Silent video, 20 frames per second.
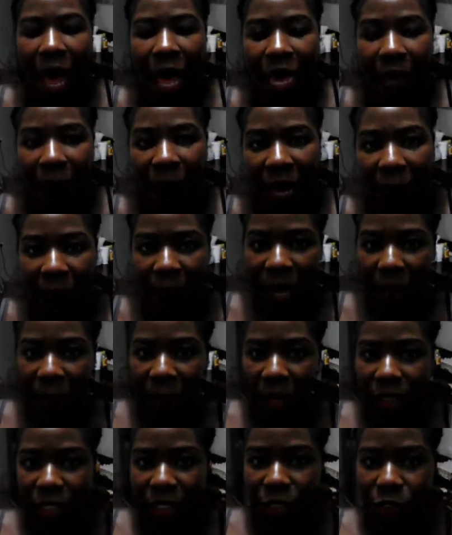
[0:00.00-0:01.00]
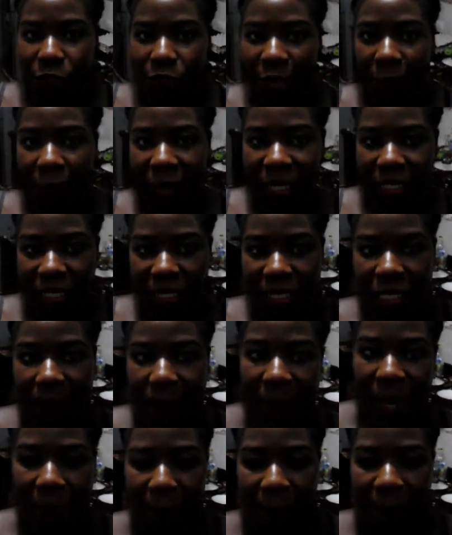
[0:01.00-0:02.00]
And I'm happy about it. So I went to see
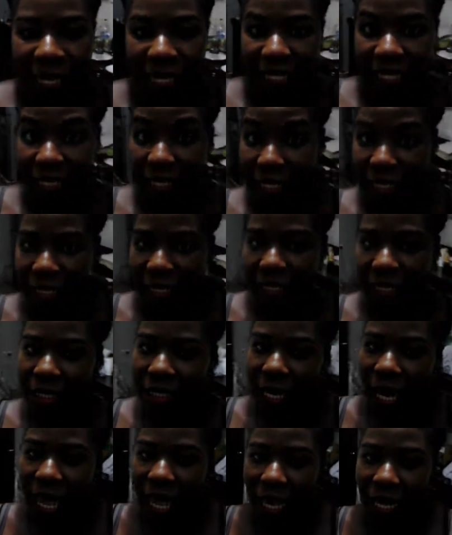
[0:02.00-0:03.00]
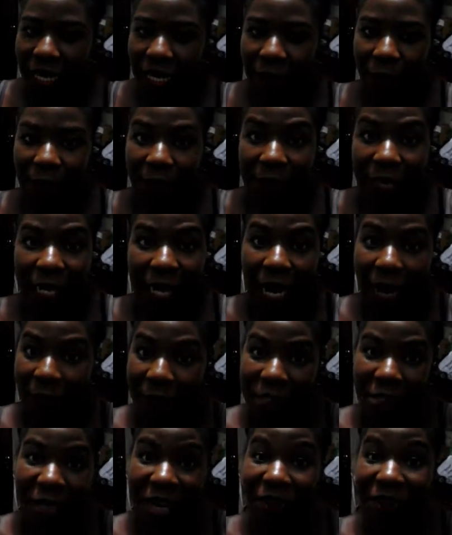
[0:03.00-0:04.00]
my mentees and they were really
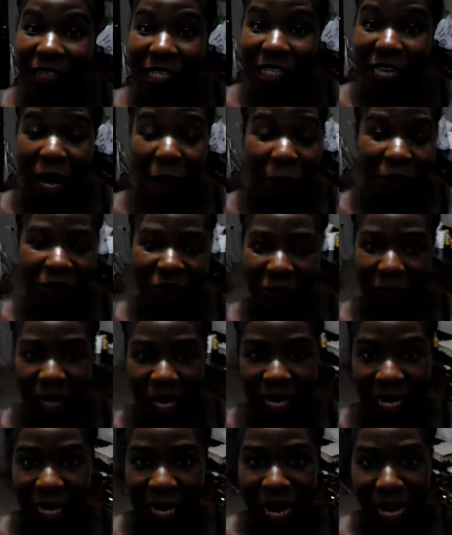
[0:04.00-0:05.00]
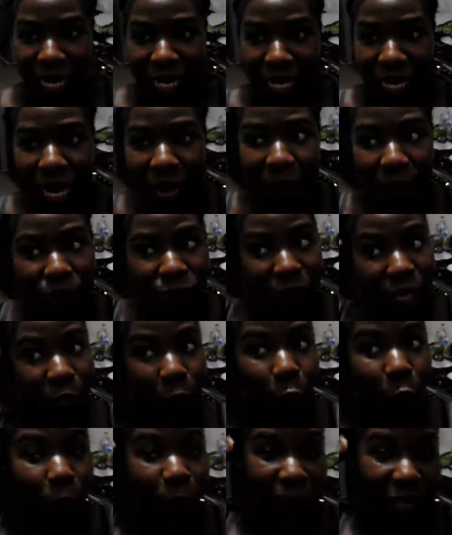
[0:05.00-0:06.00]
happy to have a chat with me. And I'm really
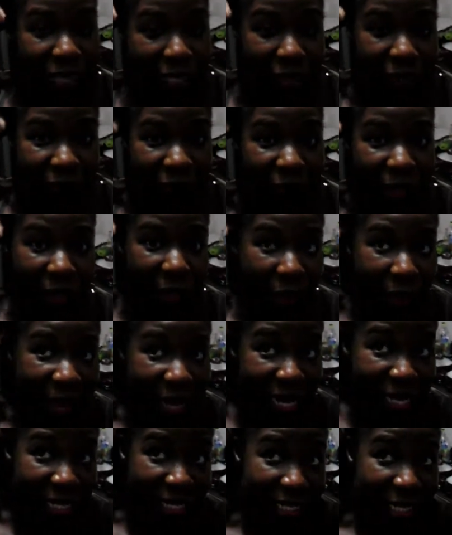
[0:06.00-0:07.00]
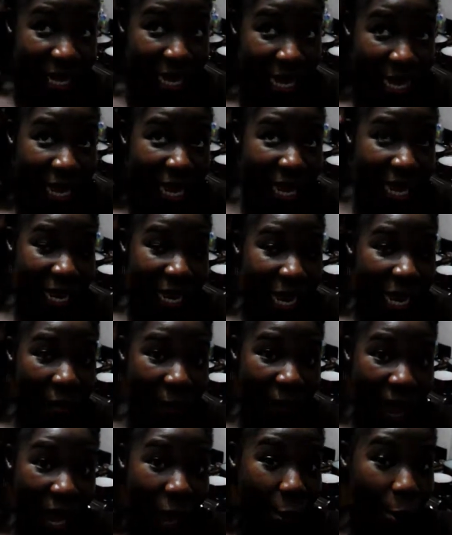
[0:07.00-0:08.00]
hoping for the best.
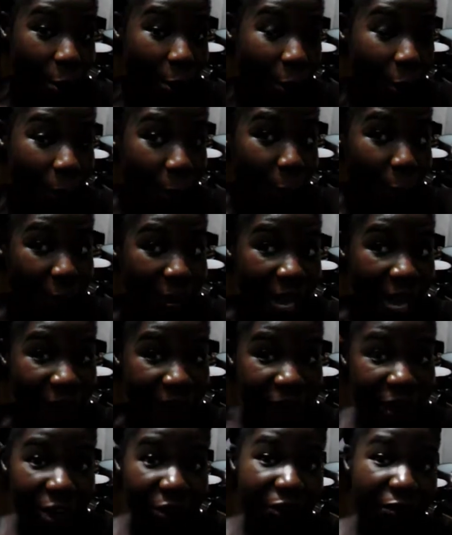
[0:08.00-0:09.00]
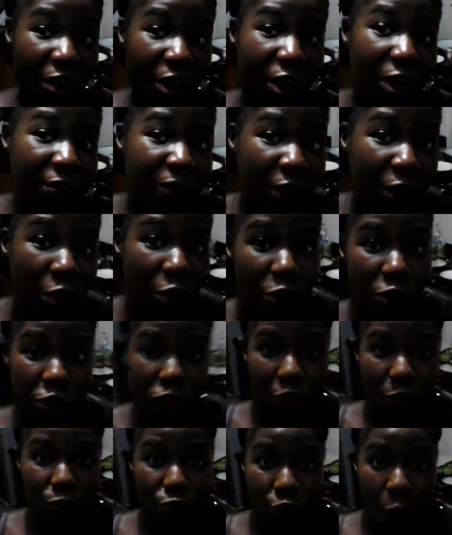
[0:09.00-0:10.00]
Like, I hope we have a very, very
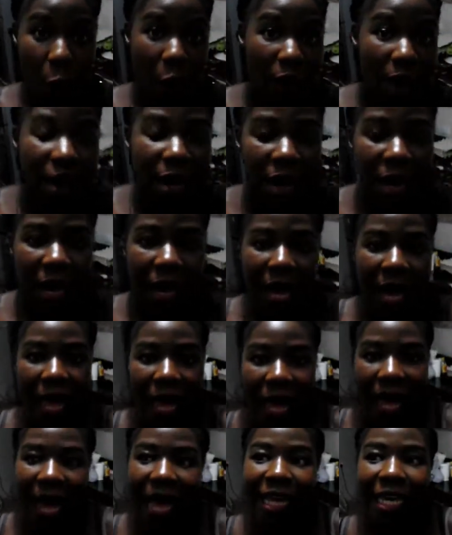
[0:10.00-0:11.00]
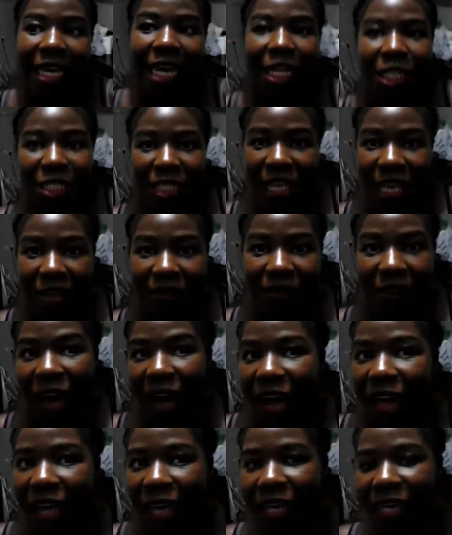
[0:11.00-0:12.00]
awesome run and year together.